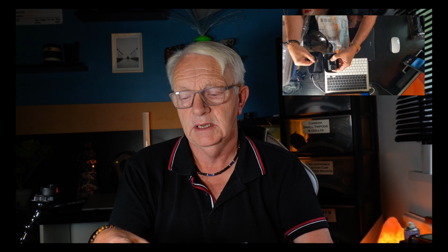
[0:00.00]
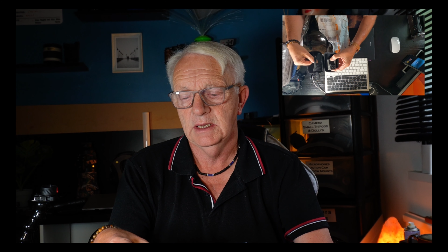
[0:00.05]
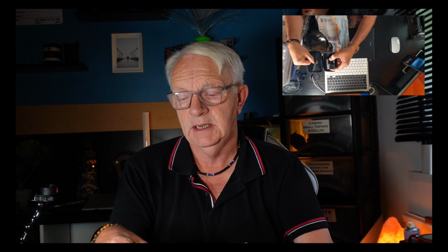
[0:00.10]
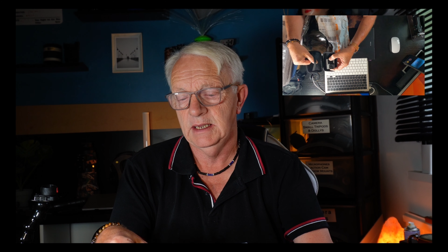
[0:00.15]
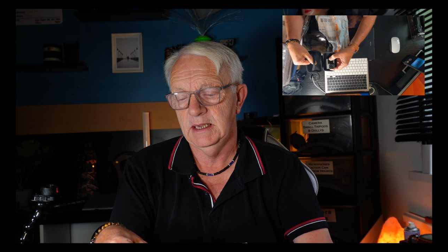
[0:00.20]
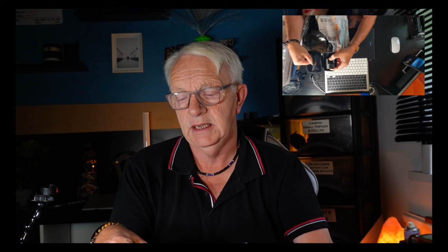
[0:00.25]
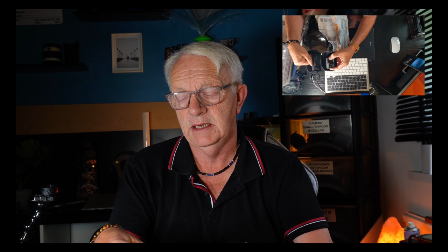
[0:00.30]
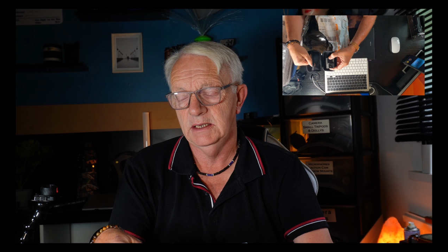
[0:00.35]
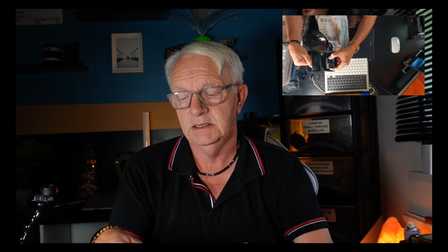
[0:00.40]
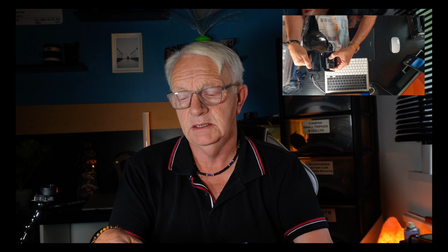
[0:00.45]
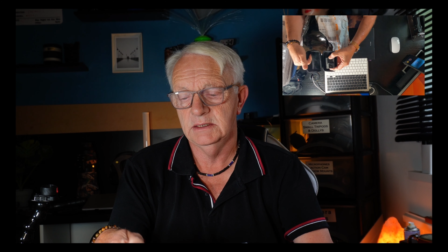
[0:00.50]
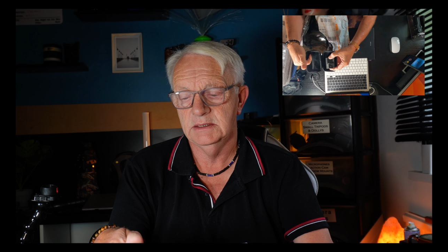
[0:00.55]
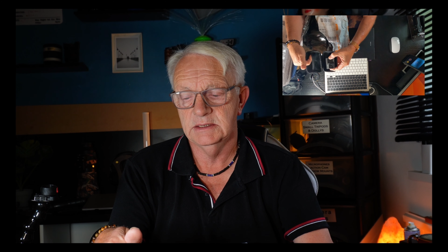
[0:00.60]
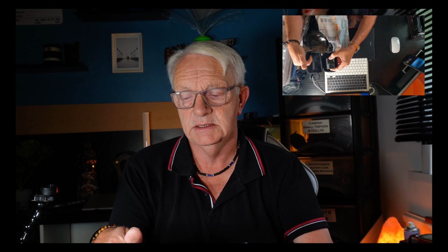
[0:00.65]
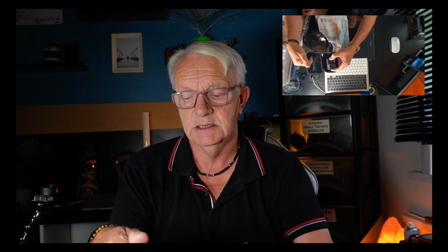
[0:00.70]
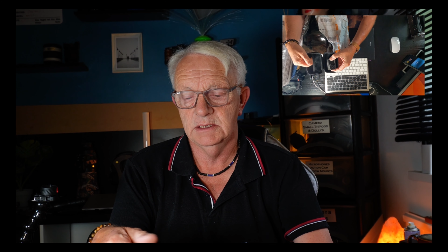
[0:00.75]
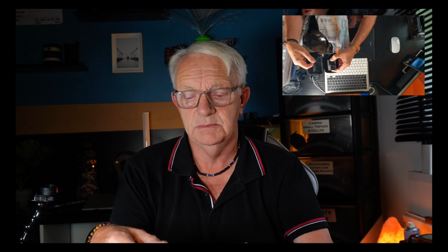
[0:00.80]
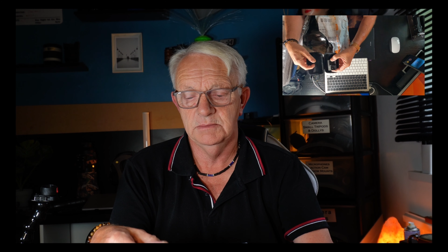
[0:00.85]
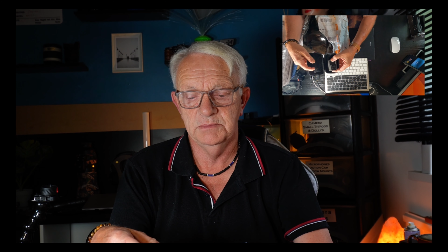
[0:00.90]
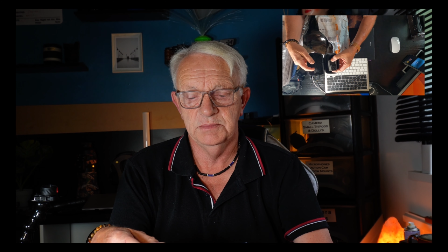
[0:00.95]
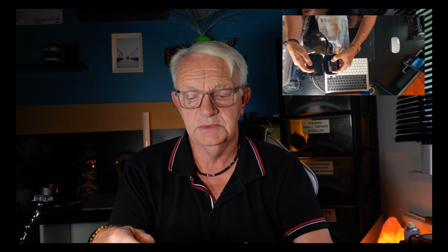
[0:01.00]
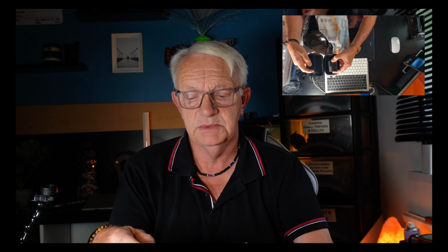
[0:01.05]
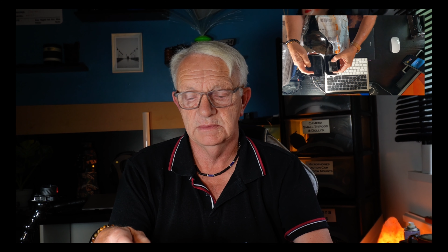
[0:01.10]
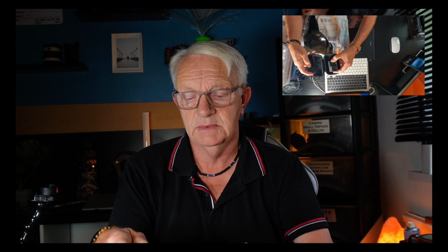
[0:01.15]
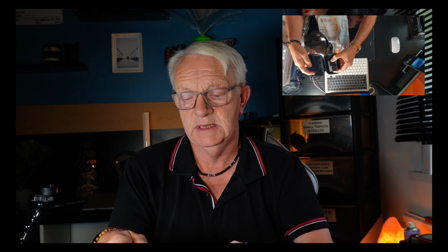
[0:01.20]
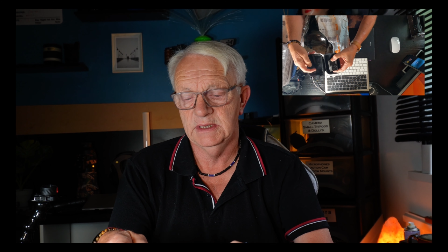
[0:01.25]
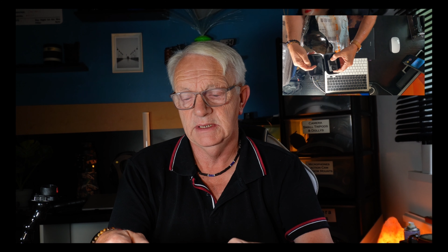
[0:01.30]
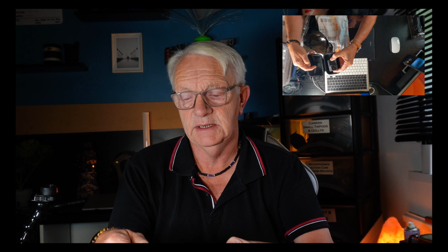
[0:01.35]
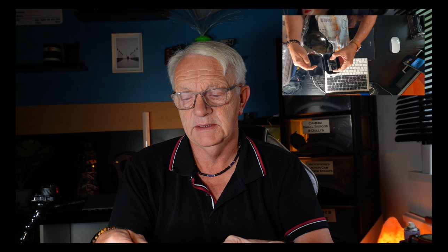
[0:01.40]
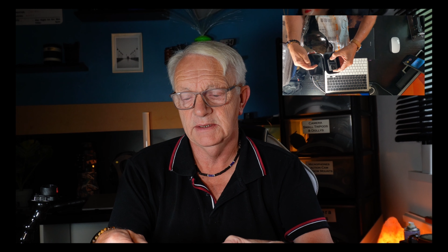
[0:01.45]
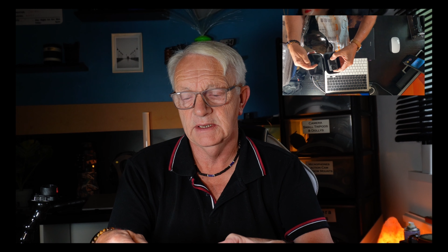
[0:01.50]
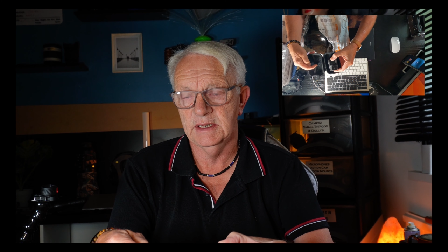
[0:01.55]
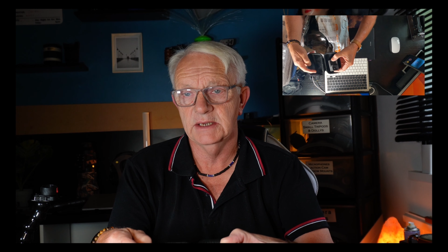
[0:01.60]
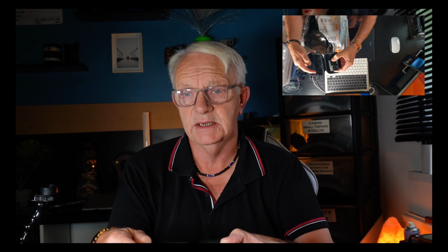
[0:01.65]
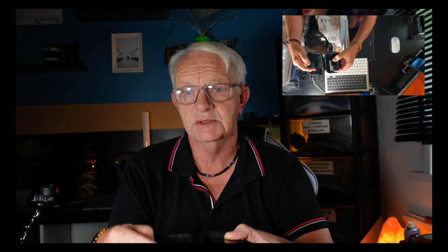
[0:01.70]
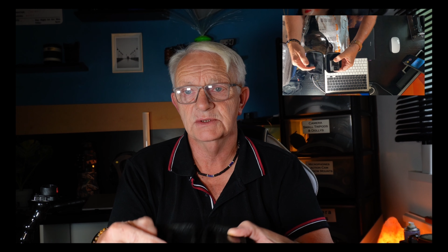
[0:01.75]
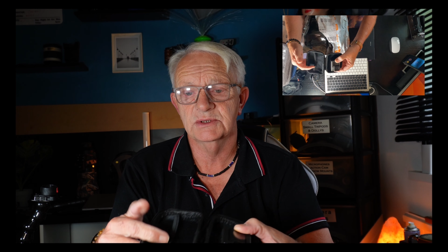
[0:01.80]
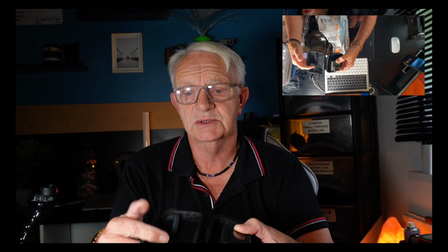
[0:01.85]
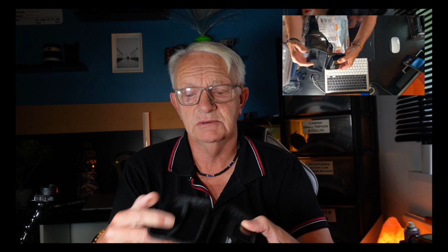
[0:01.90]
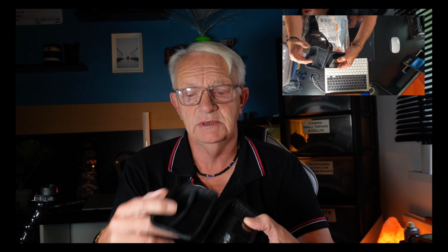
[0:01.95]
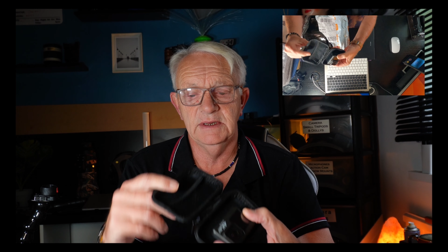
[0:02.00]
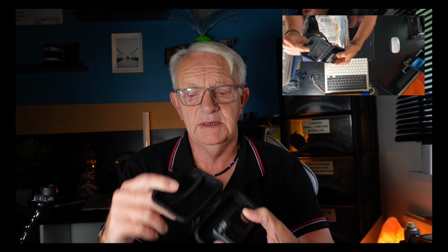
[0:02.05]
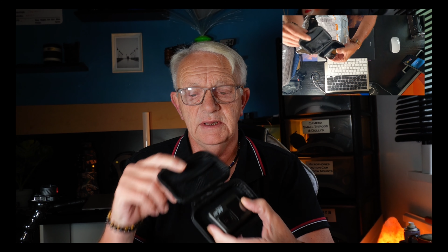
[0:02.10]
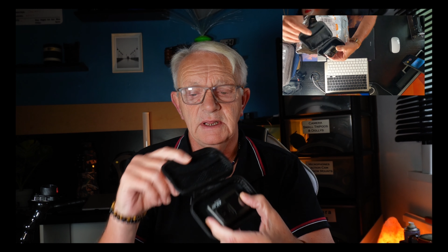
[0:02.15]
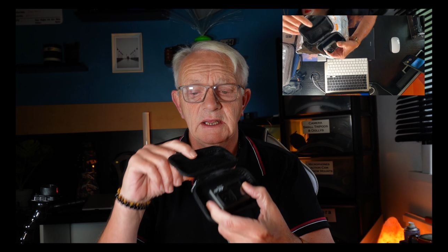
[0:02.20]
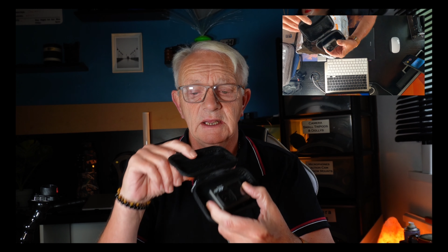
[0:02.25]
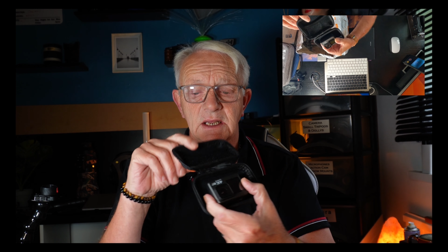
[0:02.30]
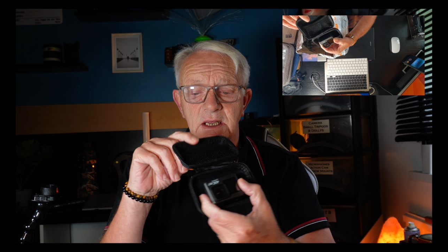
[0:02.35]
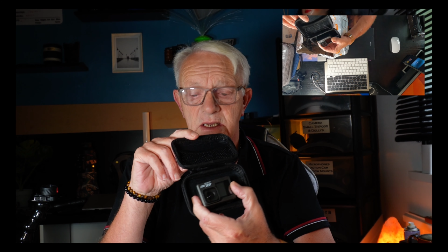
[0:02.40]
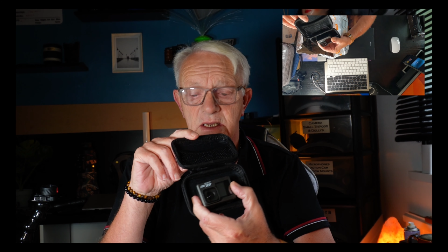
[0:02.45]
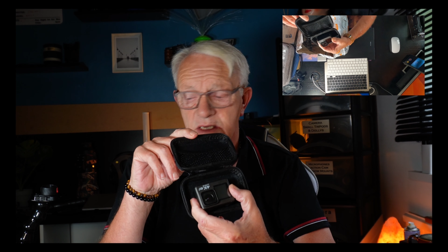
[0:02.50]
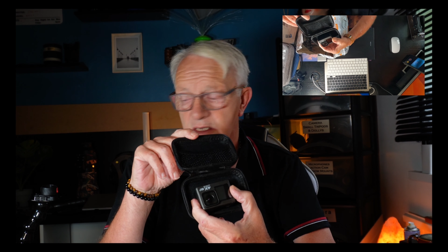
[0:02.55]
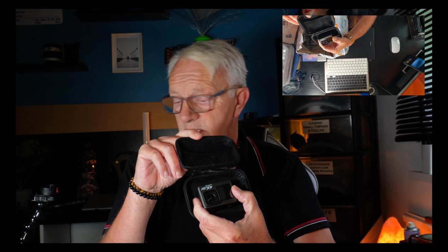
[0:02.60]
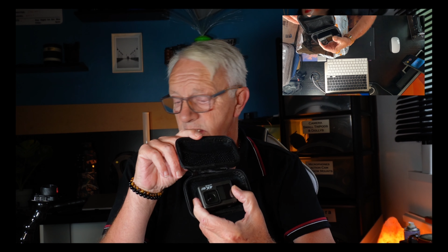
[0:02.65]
and anything extra in there.